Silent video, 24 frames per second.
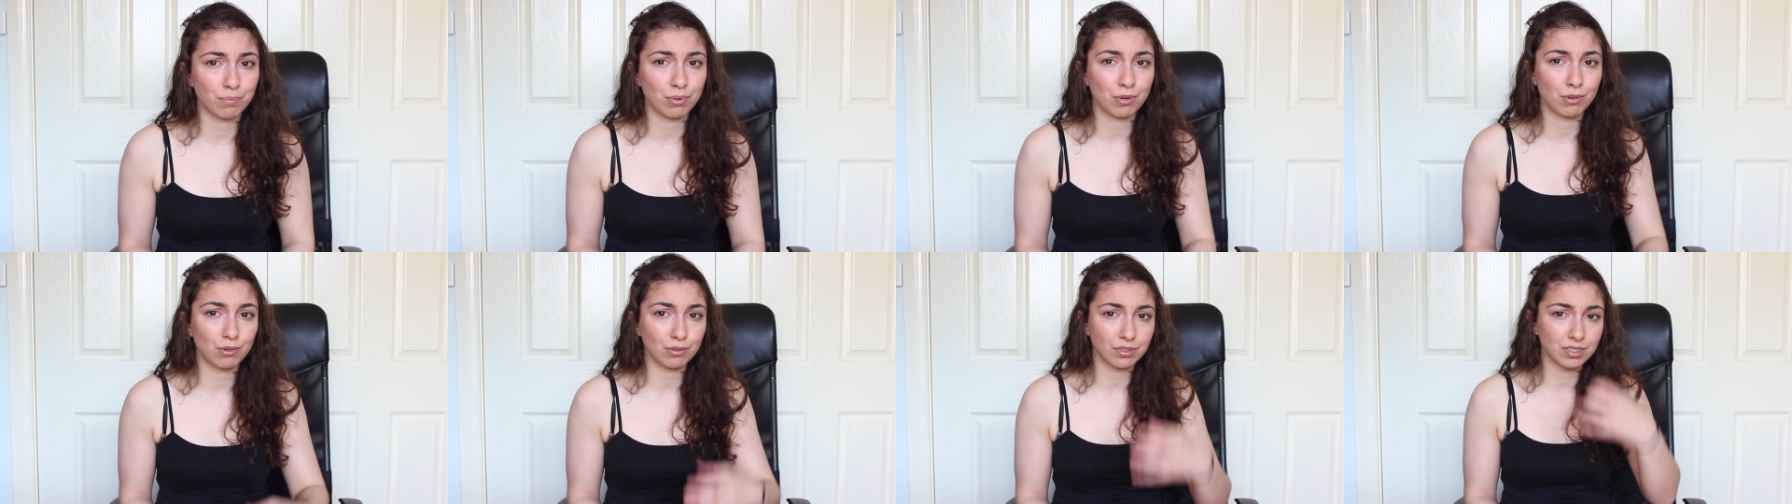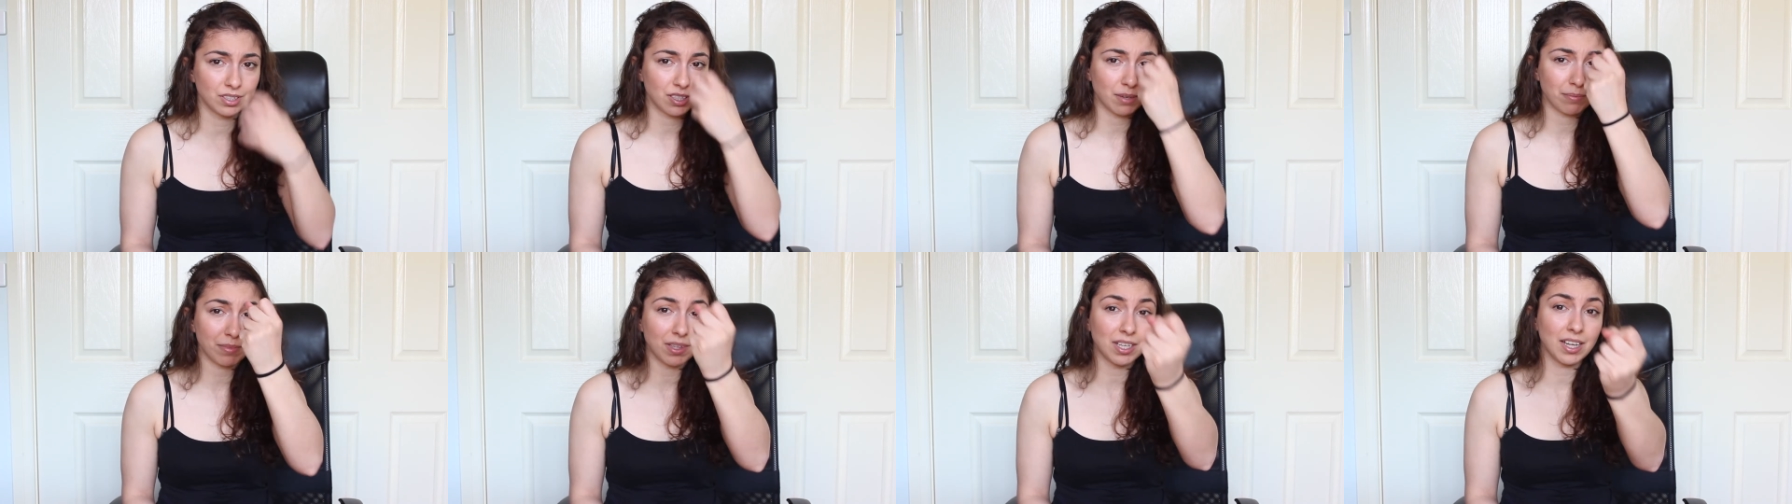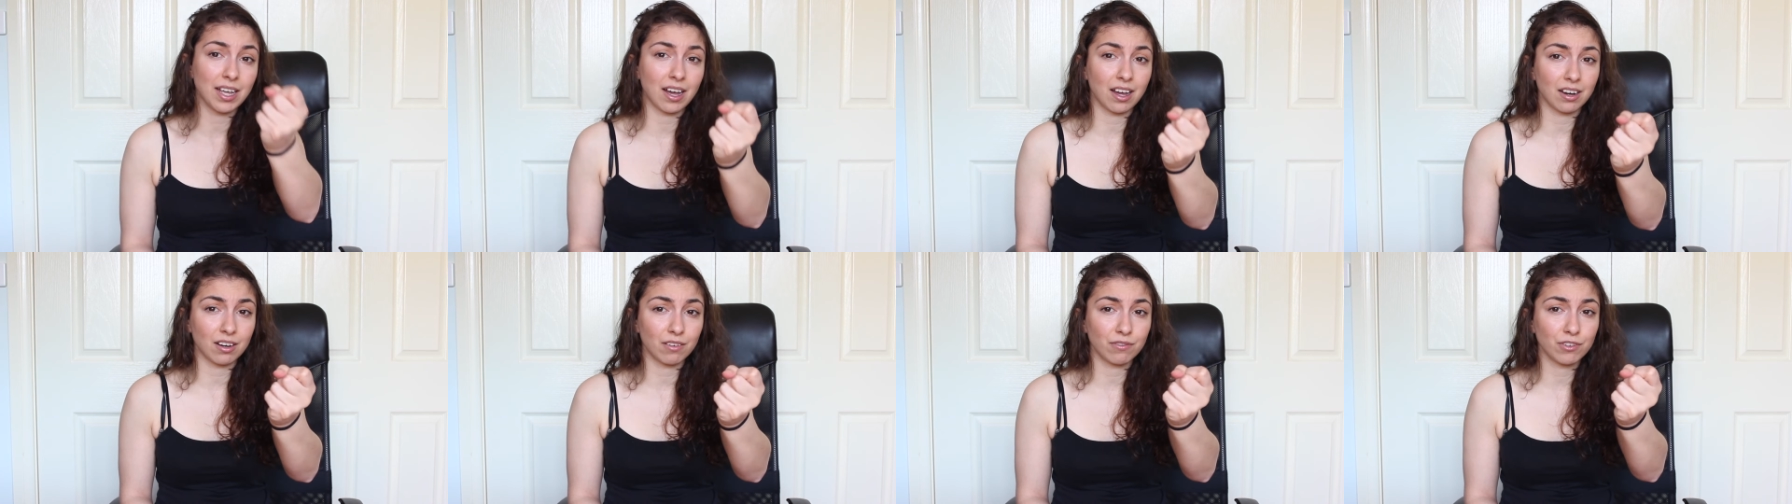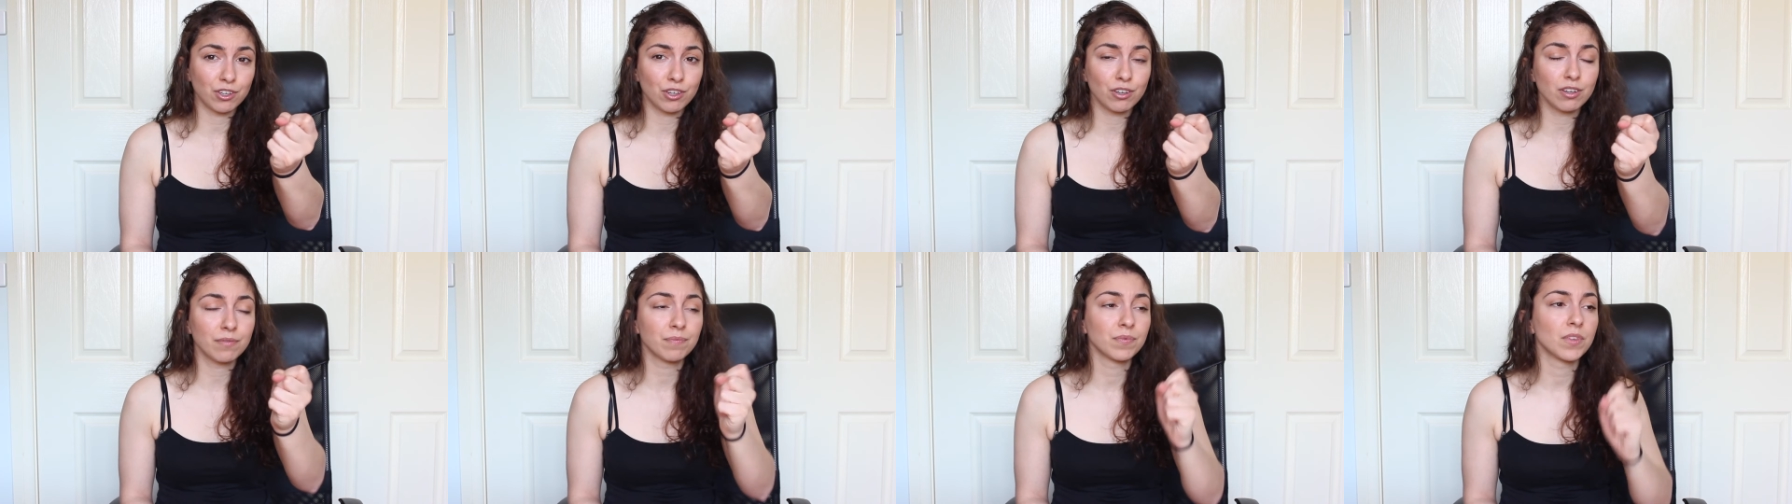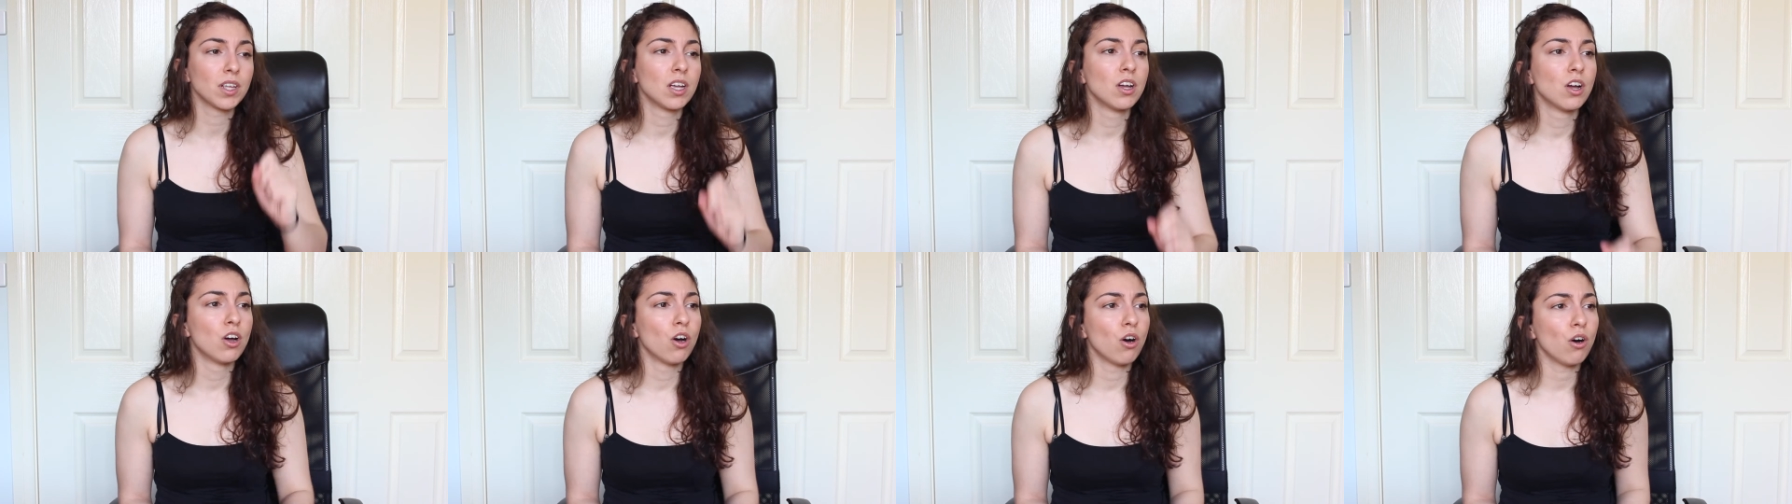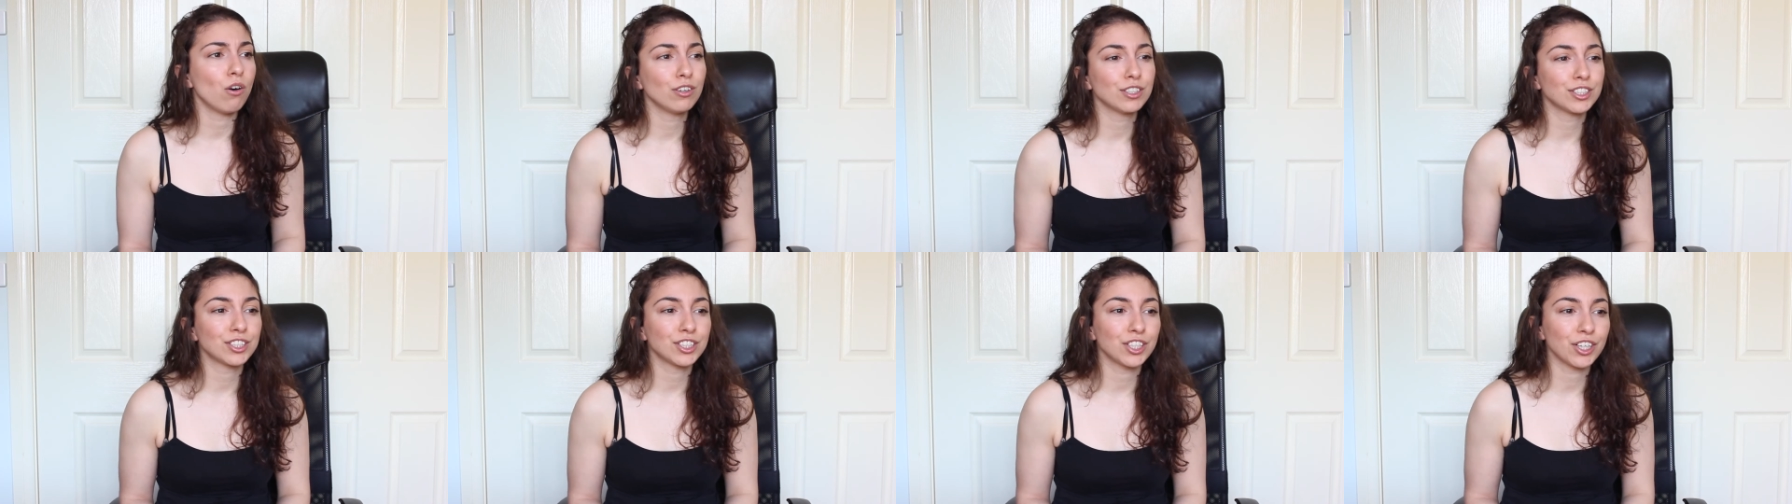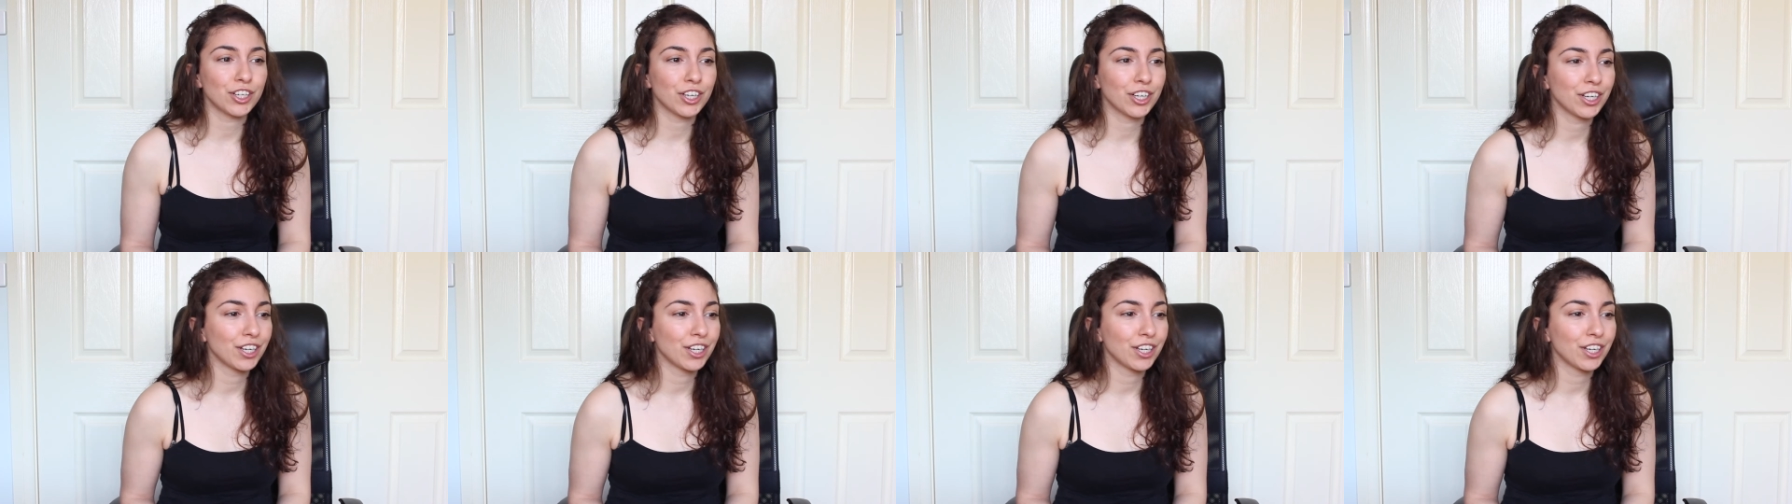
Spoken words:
pull something out of you. Also,